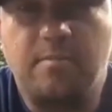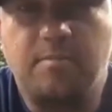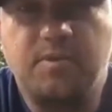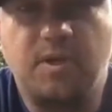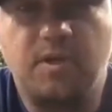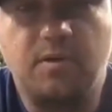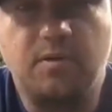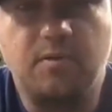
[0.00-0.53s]

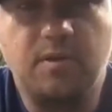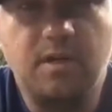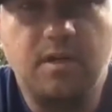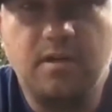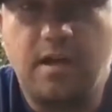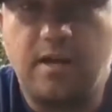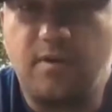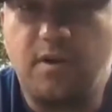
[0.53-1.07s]
So,
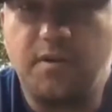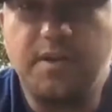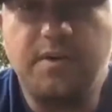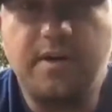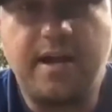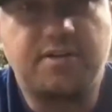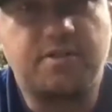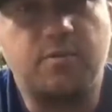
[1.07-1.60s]
of all the
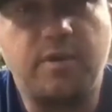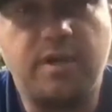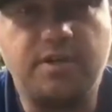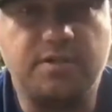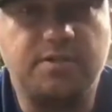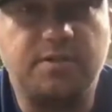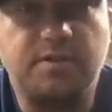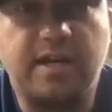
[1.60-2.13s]
international
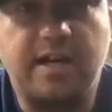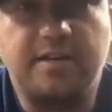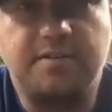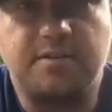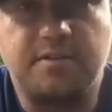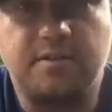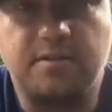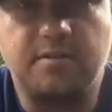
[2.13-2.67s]
regions, you guys
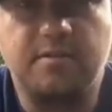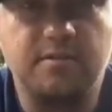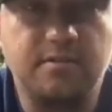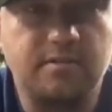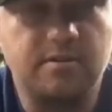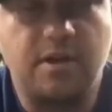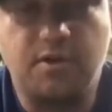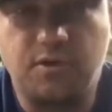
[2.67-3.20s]
are
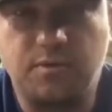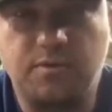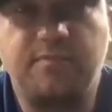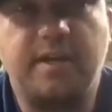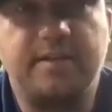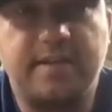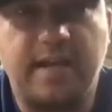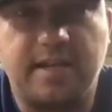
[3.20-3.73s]
doing
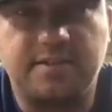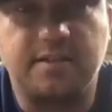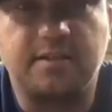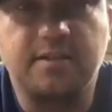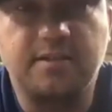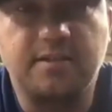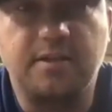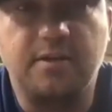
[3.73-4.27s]
fantastic.
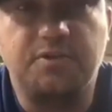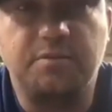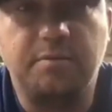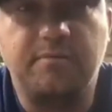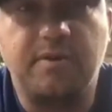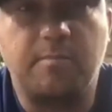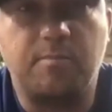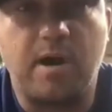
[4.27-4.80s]
You should be
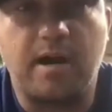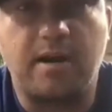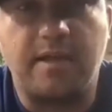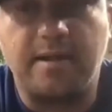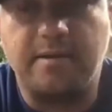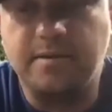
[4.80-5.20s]
very proud of that. To